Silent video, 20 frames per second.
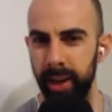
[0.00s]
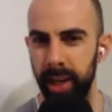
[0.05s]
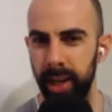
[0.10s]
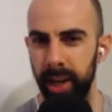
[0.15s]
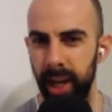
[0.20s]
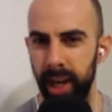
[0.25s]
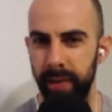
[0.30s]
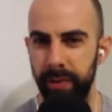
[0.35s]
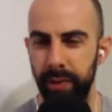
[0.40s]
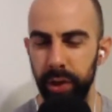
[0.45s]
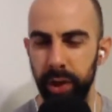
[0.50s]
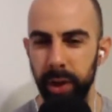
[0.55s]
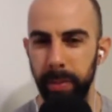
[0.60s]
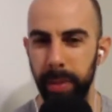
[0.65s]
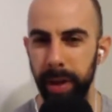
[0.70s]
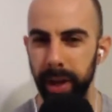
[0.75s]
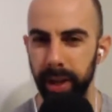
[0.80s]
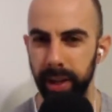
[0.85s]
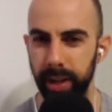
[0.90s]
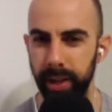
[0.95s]
if you
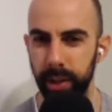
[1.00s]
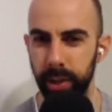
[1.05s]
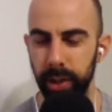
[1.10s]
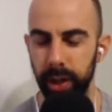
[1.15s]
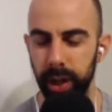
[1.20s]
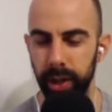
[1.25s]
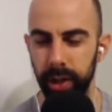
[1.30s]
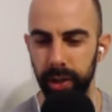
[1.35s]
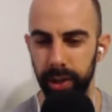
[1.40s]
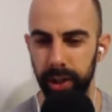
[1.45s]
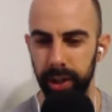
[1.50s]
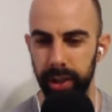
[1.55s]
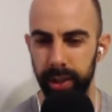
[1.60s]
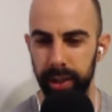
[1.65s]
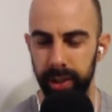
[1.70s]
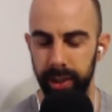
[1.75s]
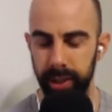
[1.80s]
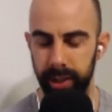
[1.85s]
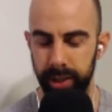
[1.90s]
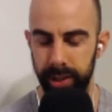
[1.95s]
compare the two countries,
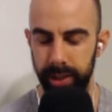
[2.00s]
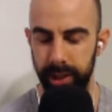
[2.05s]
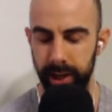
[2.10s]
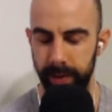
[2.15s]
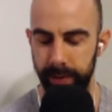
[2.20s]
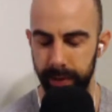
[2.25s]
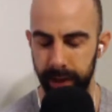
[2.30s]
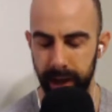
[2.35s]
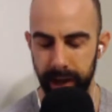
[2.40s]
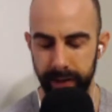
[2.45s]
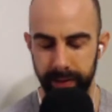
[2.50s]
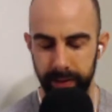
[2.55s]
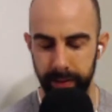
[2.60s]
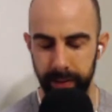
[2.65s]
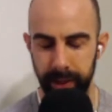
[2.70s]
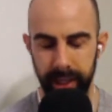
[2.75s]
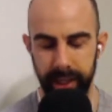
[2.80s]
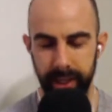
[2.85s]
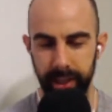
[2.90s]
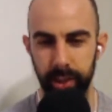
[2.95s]
just if we have to
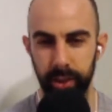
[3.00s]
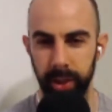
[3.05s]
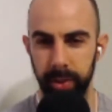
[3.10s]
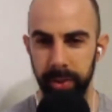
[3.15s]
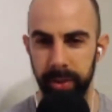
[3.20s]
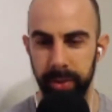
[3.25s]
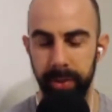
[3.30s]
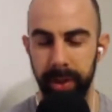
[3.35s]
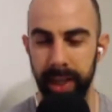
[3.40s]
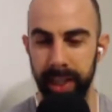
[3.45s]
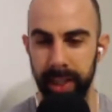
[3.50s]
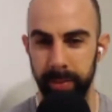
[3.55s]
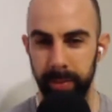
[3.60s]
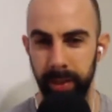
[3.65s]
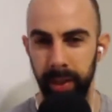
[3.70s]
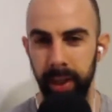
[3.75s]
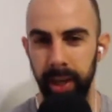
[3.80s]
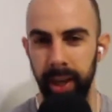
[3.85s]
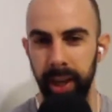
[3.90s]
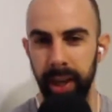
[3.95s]
be as extreme as
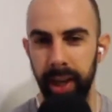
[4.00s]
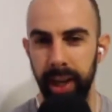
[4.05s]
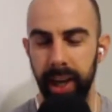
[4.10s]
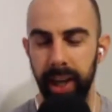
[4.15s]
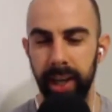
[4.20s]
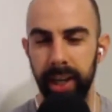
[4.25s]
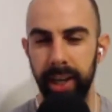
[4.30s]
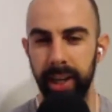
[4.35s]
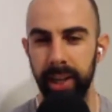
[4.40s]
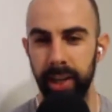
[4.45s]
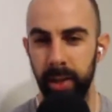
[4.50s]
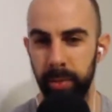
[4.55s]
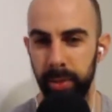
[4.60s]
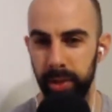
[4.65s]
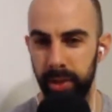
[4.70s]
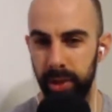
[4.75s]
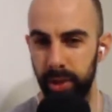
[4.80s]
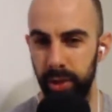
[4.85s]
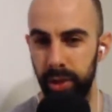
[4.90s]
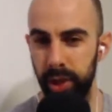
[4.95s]
possible, India is
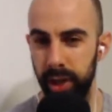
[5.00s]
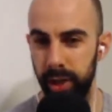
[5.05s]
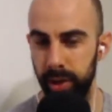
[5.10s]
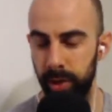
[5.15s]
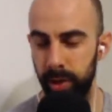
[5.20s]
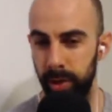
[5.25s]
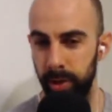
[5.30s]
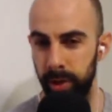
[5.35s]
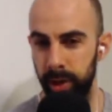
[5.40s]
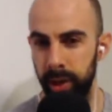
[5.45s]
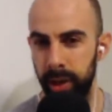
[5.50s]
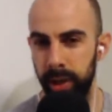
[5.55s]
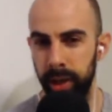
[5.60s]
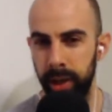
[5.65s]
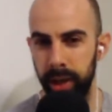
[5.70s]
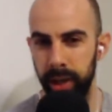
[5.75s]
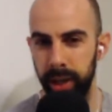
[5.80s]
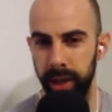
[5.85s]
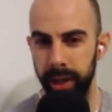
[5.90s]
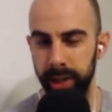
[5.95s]
almost a shithole
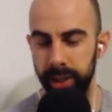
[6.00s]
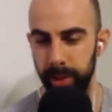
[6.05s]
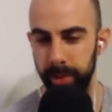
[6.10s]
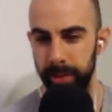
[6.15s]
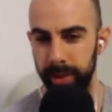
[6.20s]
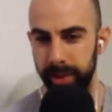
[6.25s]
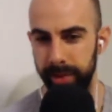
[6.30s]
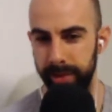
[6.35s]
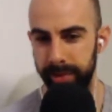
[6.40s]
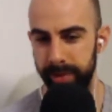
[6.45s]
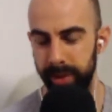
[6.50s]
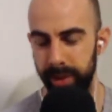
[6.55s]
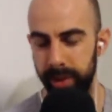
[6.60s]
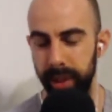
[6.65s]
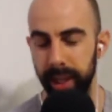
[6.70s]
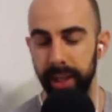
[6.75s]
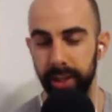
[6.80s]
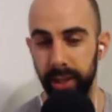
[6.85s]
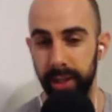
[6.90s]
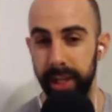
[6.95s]
in terms of
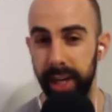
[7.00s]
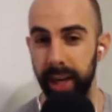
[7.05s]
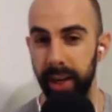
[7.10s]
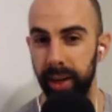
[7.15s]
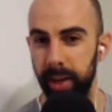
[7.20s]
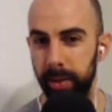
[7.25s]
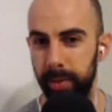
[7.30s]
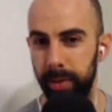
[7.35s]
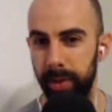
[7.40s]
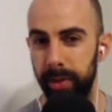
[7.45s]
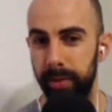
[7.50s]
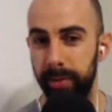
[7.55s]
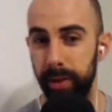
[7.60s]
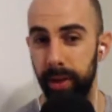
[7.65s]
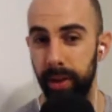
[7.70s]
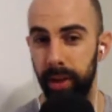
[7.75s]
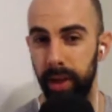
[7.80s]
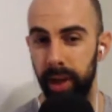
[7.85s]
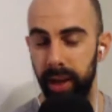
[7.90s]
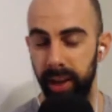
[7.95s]
things are terrible
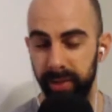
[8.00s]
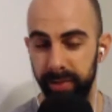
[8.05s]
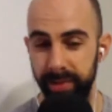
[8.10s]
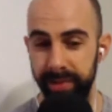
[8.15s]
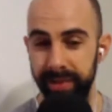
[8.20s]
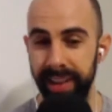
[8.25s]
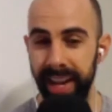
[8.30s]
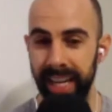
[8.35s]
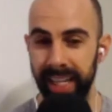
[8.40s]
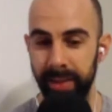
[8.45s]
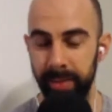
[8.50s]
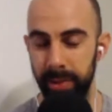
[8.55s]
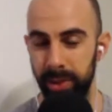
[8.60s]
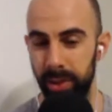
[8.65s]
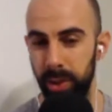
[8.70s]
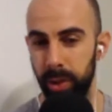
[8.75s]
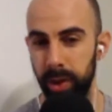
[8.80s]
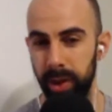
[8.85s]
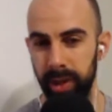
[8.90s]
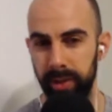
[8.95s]
for a vast
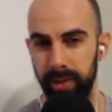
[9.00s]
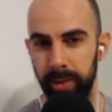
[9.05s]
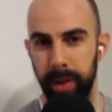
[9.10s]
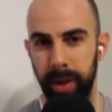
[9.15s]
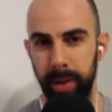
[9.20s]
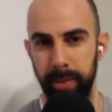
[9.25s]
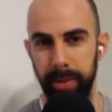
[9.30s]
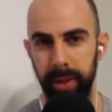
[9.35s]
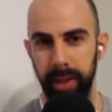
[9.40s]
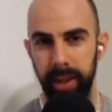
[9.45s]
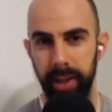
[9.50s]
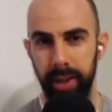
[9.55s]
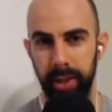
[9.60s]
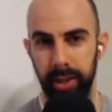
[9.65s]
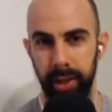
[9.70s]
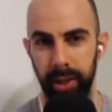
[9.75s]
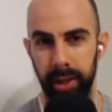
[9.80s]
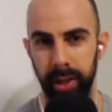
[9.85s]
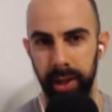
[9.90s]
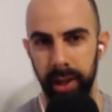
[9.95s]
majority of the
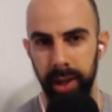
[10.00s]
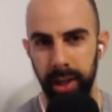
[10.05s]
population.